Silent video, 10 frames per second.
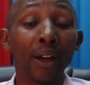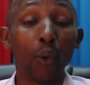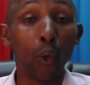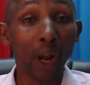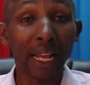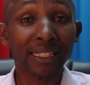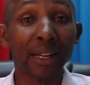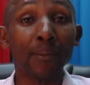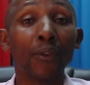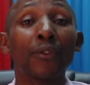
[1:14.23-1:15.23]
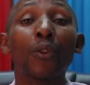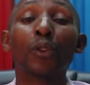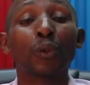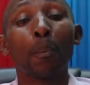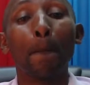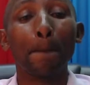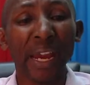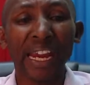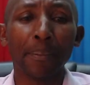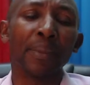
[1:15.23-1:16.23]
what are some of those
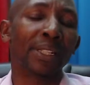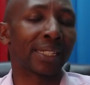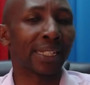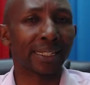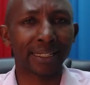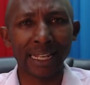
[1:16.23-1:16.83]
big mistakes.